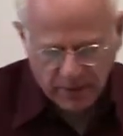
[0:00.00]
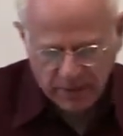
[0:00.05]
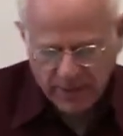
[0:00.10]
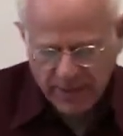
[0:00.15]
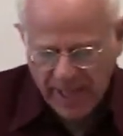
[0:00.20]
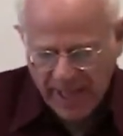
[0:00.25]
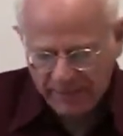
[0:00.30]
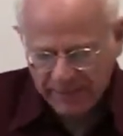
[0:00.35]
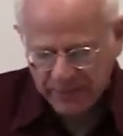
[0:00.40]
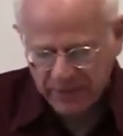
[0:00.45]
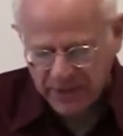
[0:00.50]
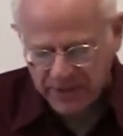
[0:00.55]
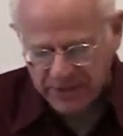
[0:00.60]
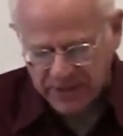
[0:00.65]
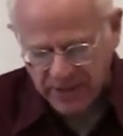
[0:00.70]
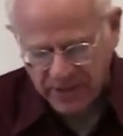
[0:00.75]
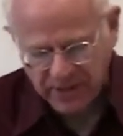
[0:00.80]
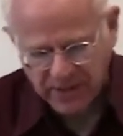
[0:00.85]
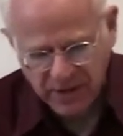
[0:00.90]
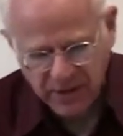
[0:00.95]
capitalists
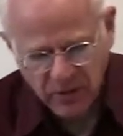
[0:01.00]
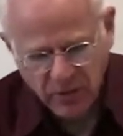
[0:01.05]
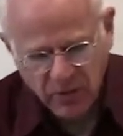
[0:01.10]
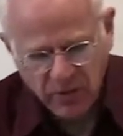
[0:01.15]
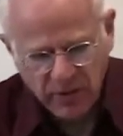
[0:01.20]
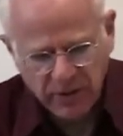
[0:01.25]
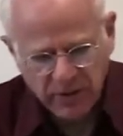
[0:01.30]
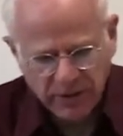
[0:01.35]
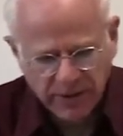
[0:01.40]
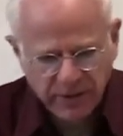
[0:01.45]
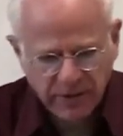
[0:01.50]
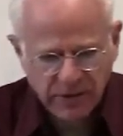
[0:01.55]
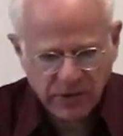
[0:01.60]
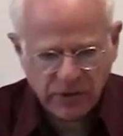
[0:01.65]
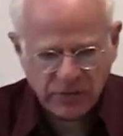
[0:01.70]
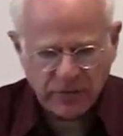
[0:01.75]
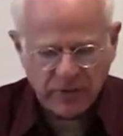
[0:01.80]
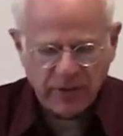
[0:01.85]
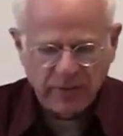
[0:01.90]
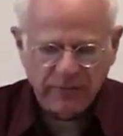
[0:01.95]
in the oil
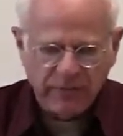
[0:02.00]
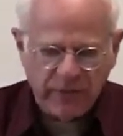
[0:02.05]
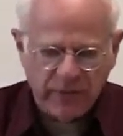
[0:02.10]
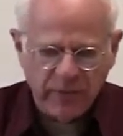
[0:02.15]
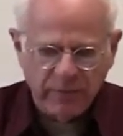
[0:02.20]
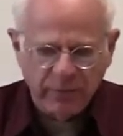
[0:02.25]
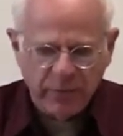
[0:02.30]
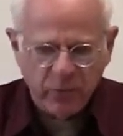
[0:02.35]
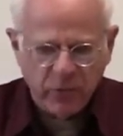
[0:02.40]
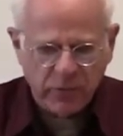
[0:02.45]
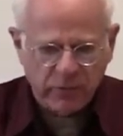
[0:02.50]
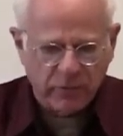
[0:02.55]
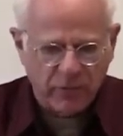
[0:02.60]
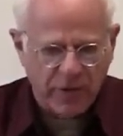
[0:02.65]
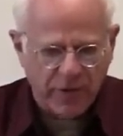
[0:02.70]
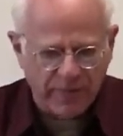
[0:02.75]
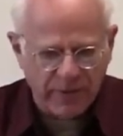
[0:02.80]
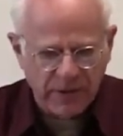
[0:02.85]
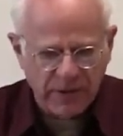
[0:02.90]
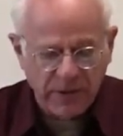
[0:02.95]
industry, very important
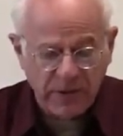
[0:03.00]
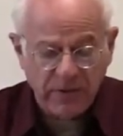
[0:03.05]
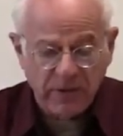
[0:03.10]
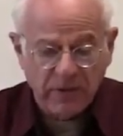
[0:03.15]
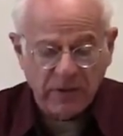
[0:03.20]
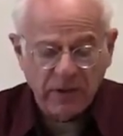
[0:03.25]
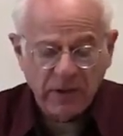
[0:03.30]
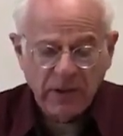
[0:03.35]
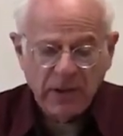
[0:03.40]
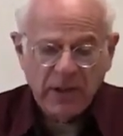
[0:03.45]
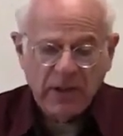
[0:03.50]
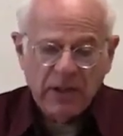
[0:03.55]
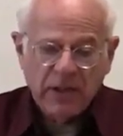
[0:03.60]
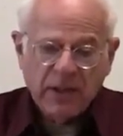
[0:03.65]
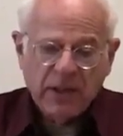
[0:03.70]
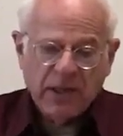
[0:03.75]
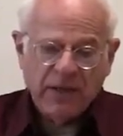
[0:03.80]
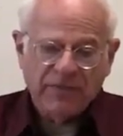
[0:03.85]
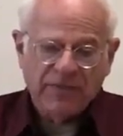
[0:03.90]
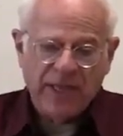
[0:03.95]
raw material,
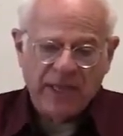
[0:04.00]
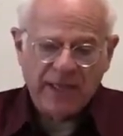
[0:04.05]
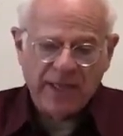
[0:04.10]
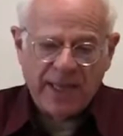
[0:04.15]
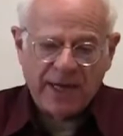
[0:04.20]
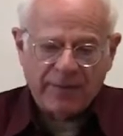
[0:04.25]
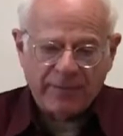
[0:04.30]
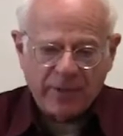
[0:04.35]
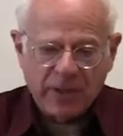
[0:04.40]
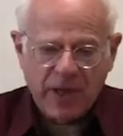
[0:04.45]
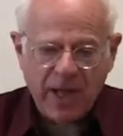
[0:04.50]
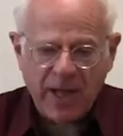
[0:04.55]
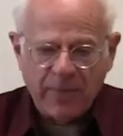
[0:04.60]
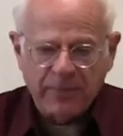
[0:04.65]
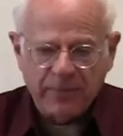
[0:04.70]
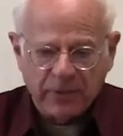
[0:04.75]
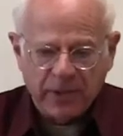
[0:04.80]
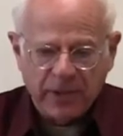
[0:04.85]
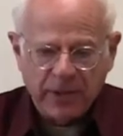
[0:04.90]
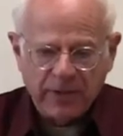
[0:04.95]
if they get a
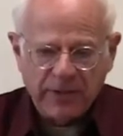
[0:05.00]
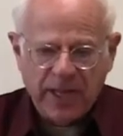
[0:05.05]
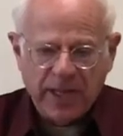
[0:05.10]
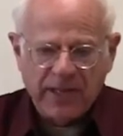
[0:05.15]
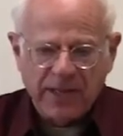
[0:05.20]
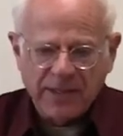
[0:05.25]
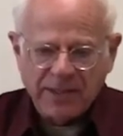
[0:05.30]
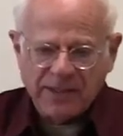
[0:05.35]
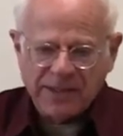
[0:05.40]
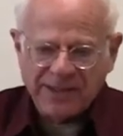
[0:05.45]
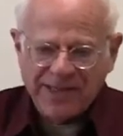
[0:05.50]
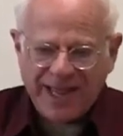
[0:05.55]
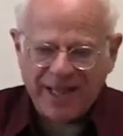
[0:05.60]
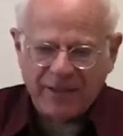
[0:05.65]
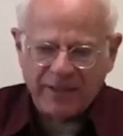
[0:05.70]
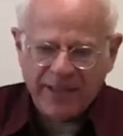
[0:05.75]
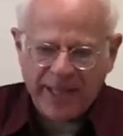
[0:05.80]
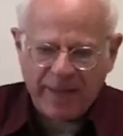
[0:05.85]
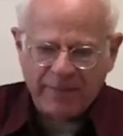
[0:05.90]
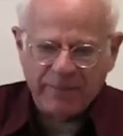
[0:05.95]
monopoly, they can sell
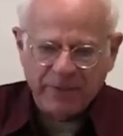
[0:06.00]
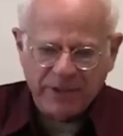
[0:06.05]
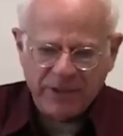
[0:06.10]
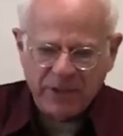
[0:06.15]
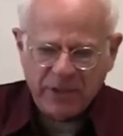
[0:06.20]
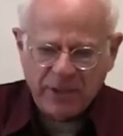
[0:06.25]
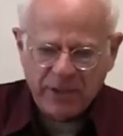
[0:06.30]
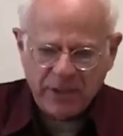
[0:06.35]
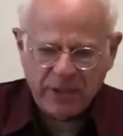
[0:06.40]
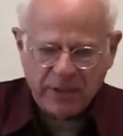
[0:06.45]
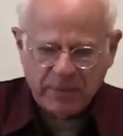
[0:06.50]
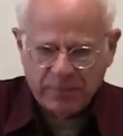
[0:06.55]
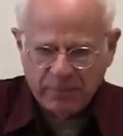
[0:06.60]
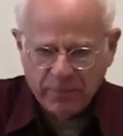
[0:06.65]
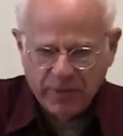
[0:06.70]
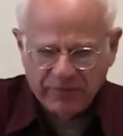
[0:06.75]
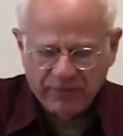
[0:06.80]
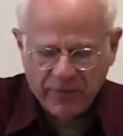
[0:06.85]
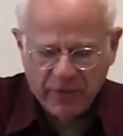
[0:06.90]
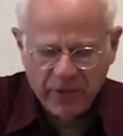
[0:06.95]
that particular
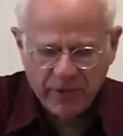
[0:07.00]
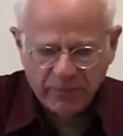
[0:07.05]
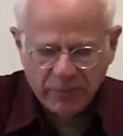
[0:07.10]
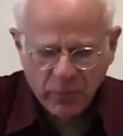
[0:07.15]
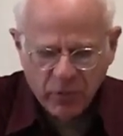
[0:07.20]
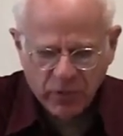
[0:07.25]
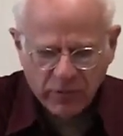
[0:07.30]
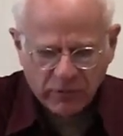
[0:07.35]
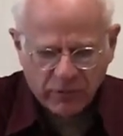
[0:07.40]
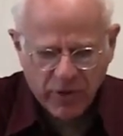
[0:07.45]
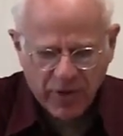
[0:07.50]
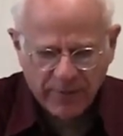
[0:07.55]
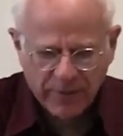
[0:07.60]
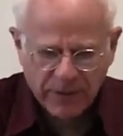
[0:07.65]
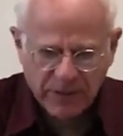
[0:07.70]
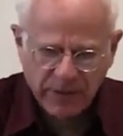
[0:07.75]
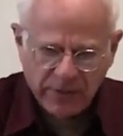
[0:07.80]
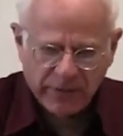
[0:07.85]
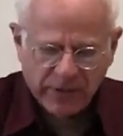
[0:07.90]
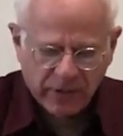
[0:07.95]
very important raw
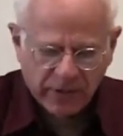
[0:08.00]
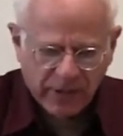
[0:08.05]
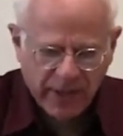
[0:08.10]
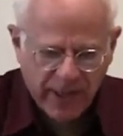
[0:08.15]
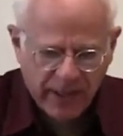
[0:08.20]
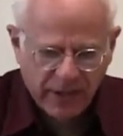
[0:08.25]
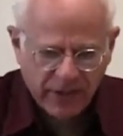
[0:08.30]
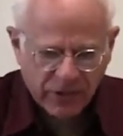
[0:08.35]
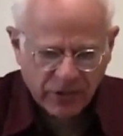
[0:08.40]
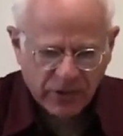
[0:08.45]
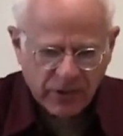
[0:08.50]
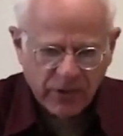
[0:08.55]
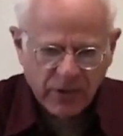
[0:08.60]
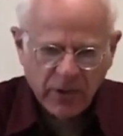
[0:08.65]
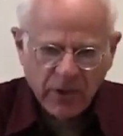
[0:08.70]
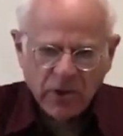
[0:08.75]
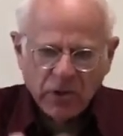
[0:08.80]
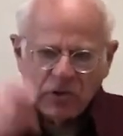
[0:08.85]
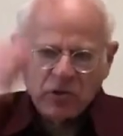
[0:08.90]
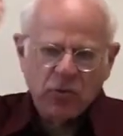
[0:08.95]
material, energy,
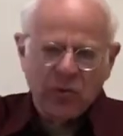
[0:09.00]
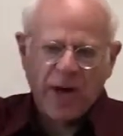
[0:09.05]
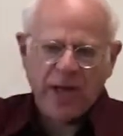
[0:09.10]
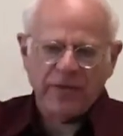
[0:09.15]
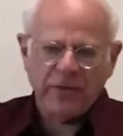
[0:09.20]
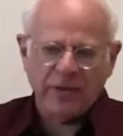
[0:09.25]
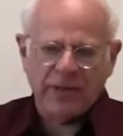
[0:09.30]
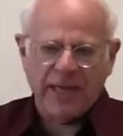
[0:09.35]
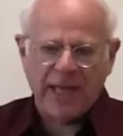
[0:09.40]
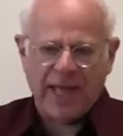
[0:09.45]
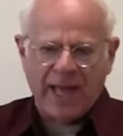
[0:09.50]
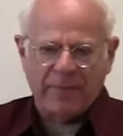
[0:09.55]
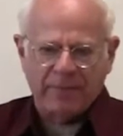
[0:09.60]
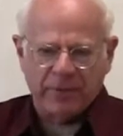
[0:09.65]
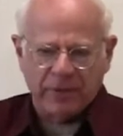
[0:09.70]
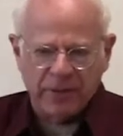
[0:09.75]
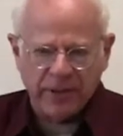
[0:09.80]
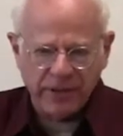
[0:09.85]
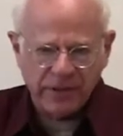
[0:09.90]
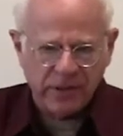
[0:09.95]
to other
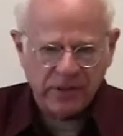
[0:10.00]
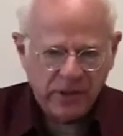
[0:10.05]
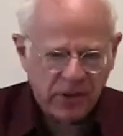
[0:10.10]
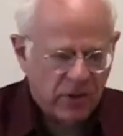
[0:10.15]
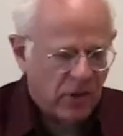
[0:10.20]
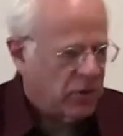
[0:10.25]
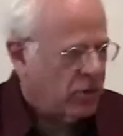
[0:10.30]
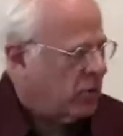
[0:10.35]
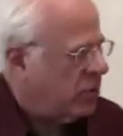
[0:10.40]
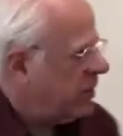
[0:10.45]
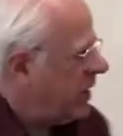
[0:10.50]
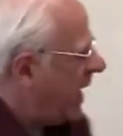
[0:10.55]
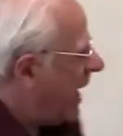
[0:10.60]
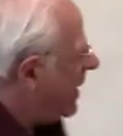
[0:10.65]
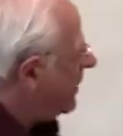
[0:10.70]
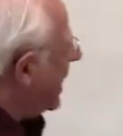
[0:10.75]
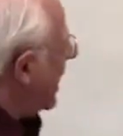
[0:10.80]
capitalists who now